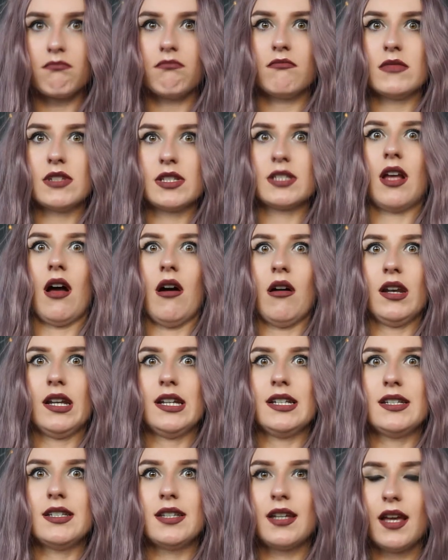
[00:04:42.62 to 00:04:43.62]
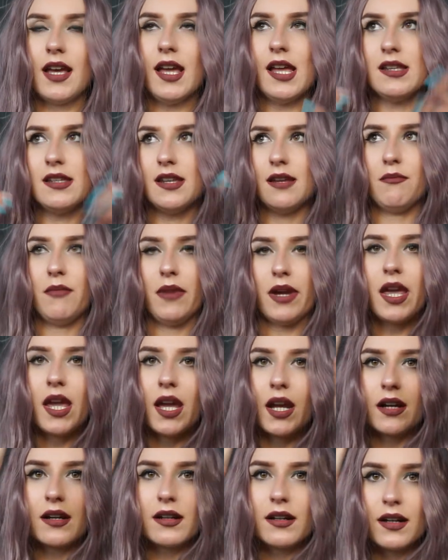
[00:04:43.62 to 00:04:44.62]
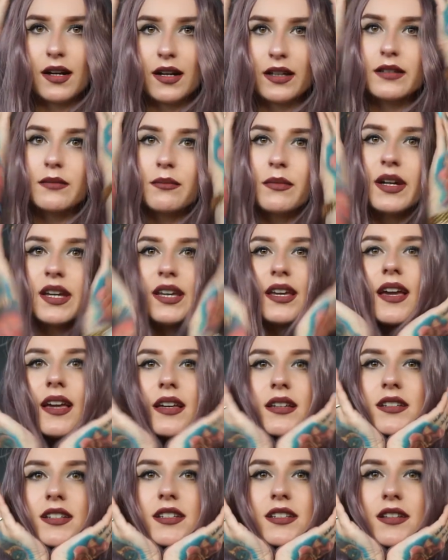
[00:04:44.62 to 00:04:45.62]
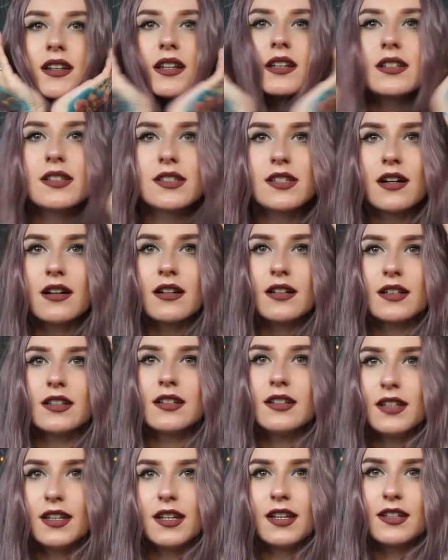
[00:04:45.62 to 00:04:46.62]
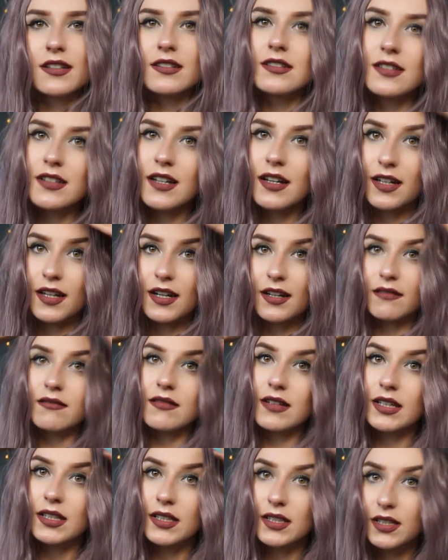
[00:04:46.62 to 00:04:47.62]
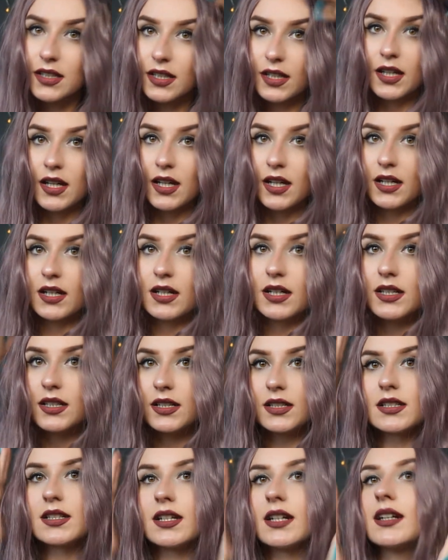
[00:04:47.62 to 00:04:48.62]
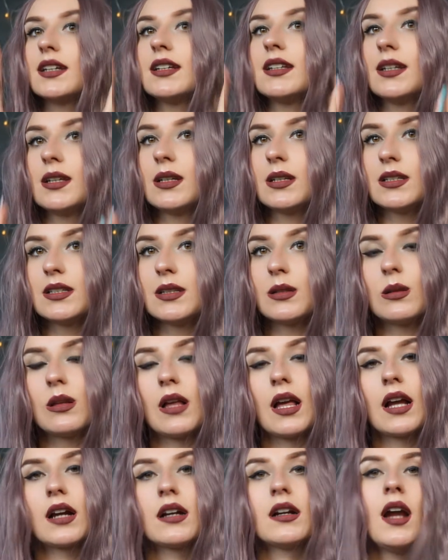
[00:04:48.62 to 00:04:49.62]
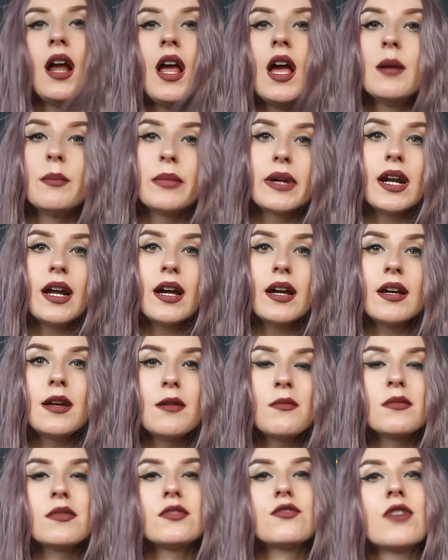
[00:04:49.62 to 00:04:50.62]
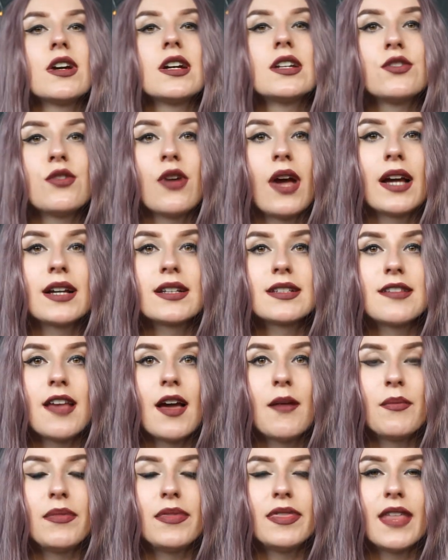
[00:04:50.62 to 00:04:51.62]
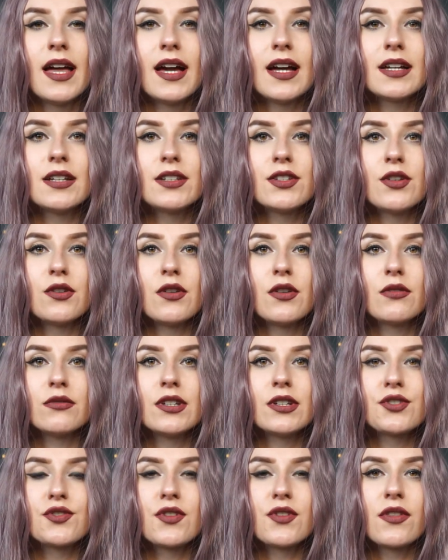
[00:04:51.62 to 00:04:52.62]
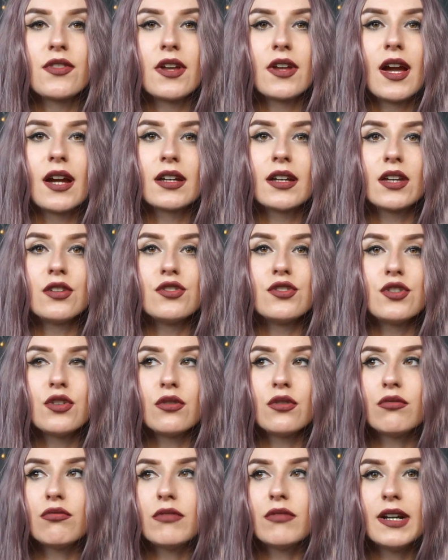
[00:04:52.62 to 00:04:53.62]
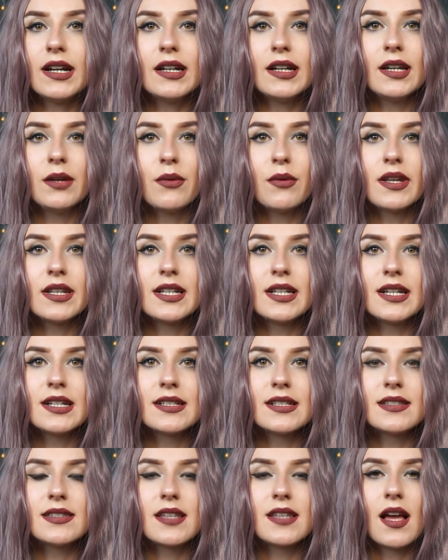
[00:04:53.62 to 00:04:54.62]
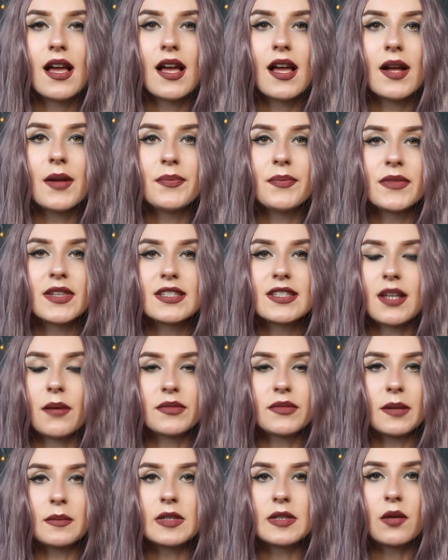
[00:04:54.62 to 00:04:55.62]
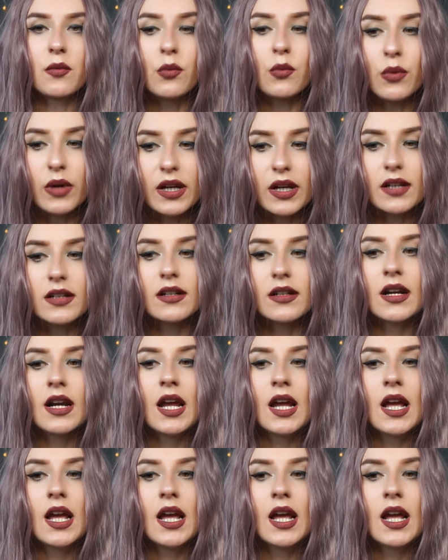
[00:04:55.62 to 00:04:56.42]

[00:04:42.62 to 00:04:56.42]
solid and then my hair like my head is like tiny and I have like a tiny little hair but I'm trying to accept that you know there's nothing I can do really with this and um, sometimes I will wear